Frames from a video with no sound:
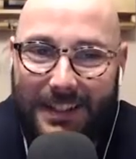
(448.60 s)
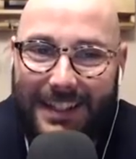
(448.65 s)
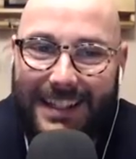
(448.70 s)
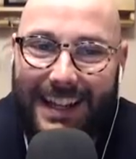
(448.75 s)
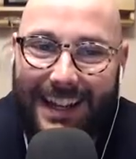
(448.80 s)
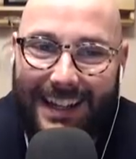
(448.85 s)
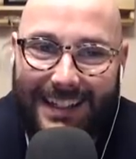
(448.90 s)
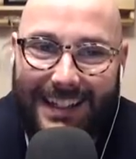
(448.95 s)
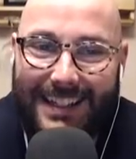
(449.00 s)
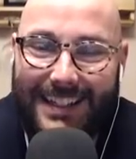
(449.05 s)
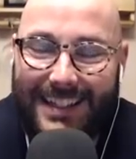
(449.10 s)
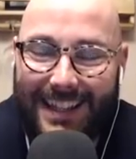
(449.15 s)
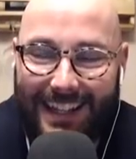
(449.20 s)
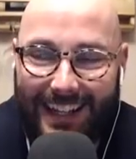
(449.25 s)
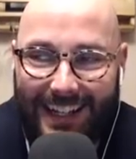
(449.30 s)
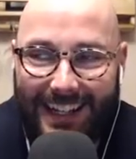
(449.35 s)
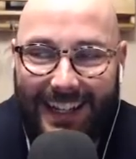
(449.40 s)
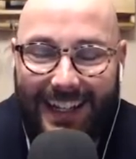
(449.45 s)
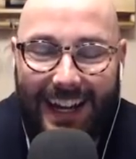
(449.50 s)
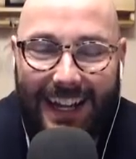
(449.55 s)
I think he's the
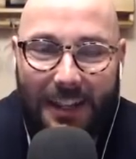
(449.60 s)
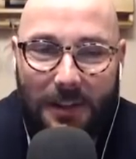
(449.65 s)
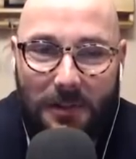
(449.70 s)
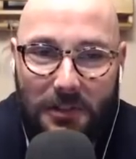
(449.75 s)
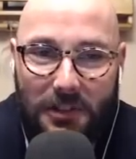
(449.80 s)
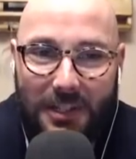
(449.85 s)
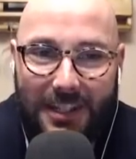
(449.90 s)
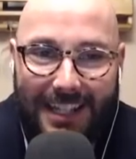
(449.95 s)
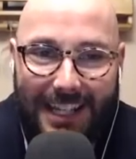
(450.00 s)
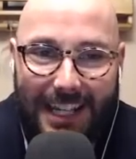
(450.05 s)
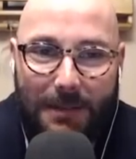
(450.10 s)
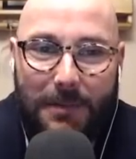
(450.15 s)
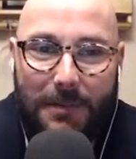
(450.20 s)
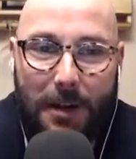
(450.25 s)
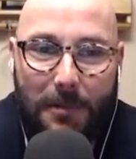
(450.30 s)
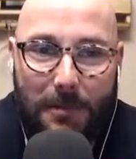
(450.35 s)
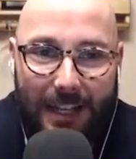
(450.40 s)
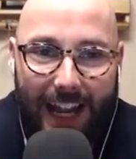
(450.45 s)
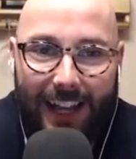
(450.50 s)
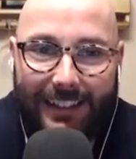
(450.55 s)
kind of guy that would just keep
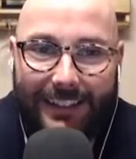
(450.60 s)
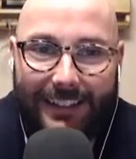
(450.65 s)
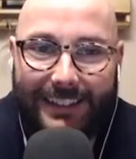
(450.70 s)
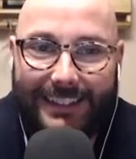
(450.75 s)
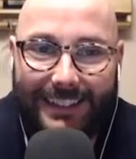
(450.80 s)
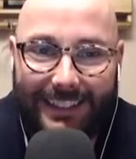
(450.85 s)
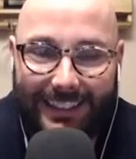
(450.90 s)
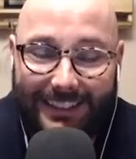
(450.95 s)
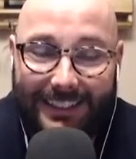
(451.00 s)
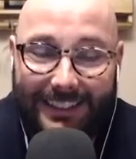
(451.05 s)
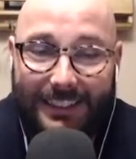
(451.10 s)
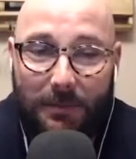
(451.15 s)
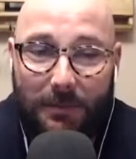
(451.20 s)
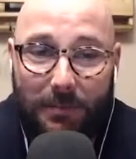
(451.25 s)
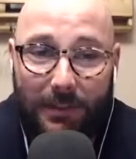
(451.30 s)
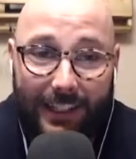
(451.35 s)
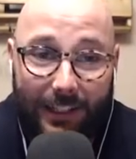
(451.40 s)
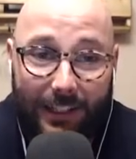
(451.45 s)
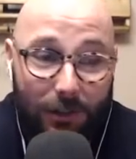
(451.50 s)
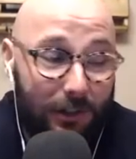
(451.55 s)
coming at you, and you'd
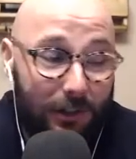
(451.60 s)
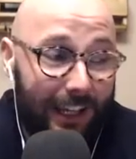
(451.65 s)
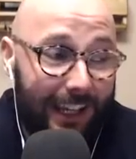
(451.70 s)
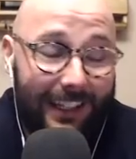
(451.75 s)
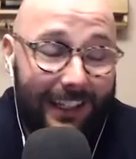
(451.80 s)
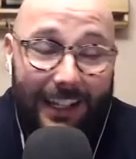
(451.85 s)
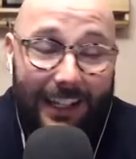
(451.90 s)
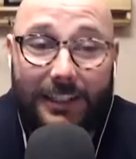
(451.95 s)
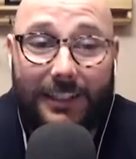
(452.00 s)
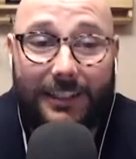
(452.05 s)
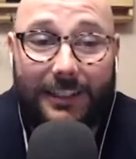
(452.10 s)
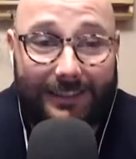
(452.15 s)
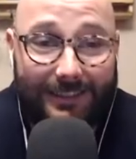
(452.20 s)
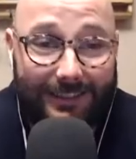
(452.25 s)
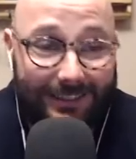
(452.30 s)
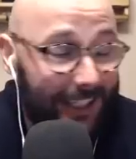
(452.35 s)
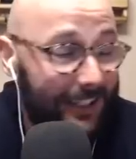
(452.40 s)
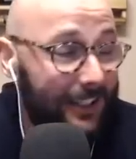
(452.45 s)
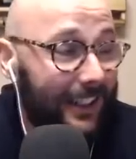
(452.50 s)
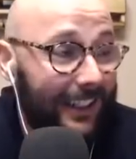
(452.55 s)
be like, okay, now you're
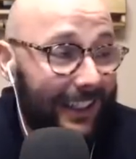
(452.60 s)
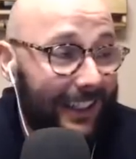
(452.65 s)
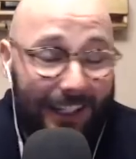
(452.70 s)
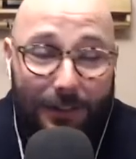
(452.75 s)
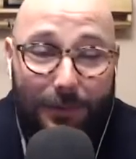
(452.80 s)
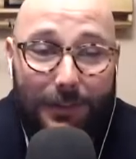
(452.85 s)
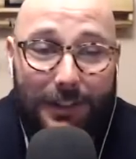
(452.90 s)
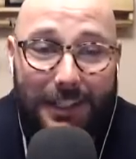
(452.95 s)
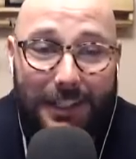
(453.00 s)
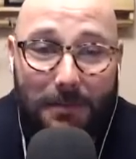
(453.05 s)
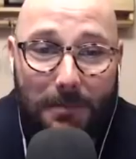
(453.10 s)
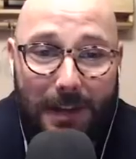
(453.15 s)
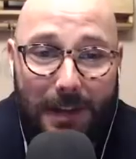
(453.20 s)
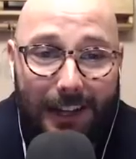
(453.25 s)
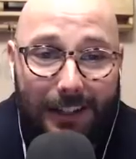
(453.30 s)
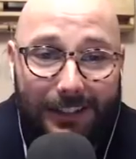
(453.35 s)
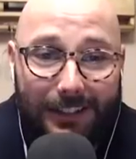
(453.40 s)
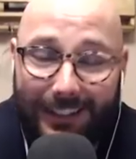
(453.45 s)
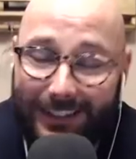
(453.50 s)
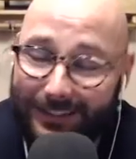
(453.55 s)
kind of freaking me
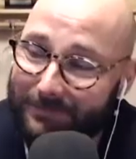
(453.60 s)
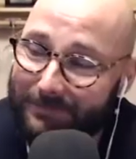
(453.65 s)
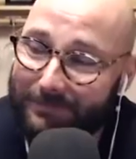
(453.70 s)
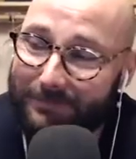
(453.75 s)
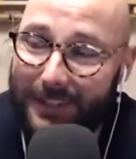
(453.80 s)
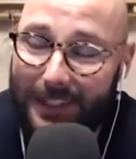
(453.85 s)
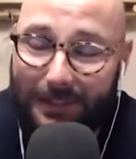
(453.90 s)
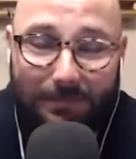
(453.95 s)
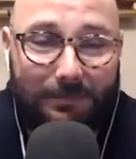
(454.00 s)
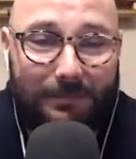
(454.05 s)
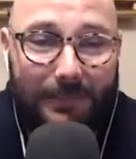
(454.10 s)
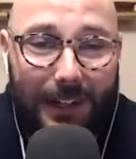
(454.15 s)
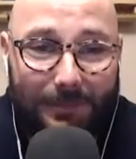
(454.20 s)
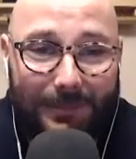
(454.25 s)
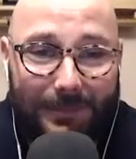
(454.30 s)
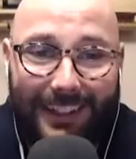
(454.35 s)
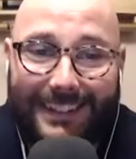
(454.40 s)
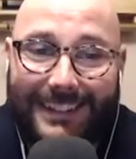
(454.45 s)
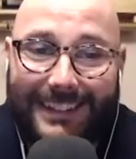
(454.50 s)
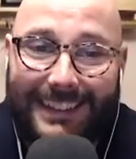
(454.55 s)
out. I'm
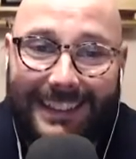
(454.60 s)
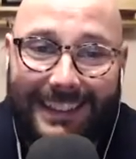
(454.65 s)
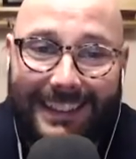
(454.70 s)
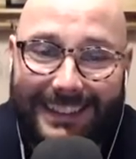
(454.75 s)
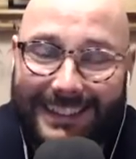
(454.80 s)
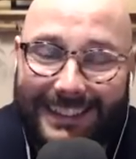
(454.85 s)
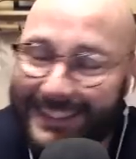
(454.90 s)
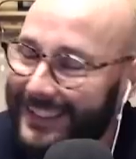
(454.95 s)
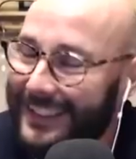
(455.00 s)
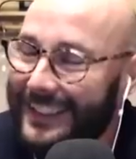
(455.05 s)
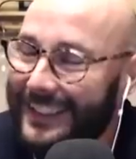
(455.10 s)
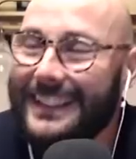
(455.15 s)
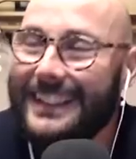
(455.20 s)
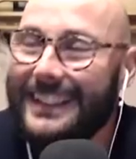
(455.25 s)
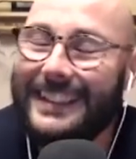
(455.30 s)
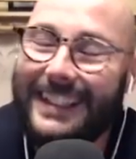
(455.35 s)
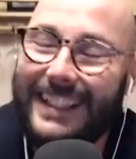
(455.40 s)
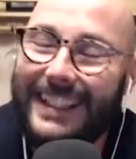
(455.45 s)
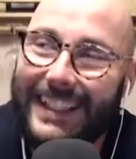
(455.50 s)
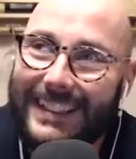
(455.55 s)
done here.
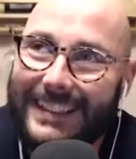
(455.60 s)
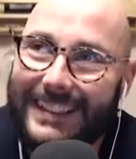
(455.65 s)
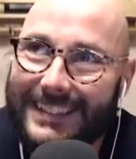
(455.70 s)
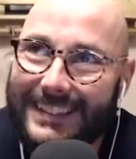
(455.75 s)
Yeah.